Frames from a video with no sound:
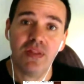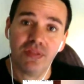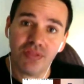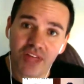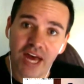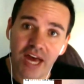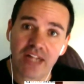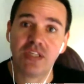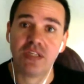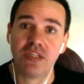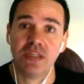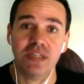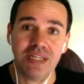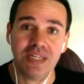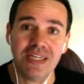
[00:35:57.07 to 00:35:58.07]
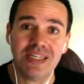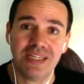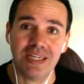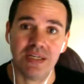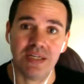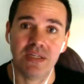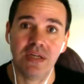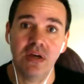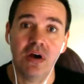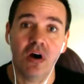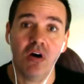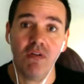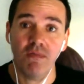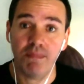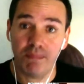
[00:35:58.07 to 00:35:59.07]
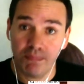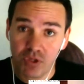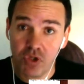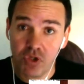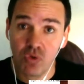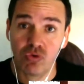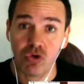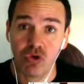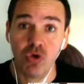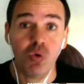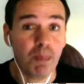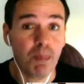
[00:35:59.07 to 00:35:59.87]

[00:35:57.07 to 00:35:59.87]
That's the statistics of children who are